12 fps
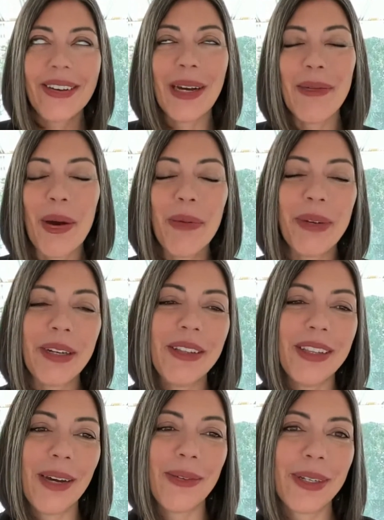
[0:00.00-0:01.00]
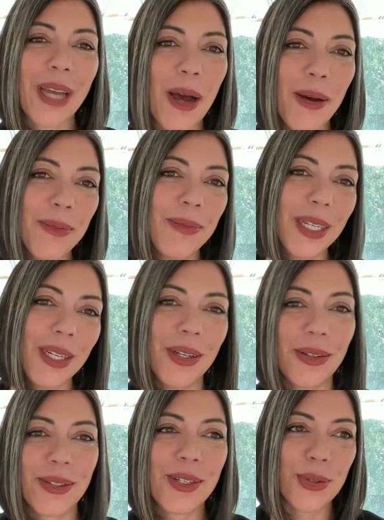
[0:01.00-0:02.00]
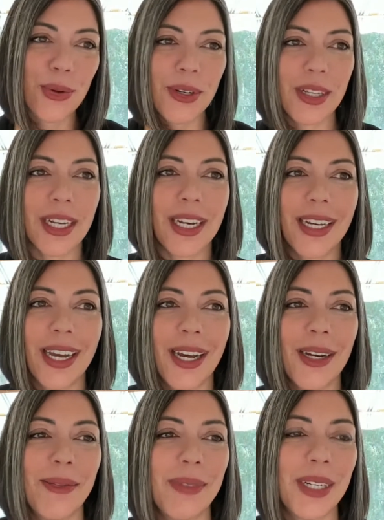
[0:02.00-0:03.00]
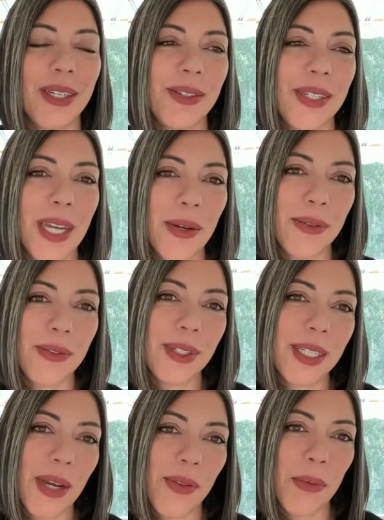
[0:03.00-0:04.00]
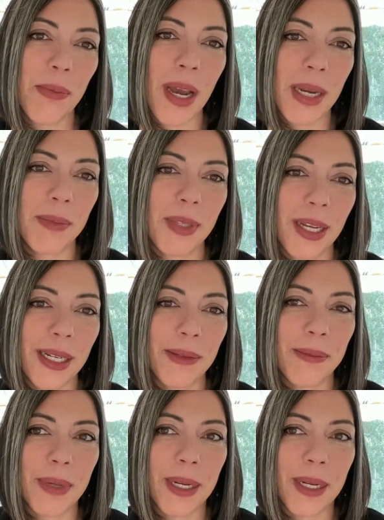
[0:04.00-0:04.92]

I'm hoping that will come, you know, shortly, you know, down the pipeline.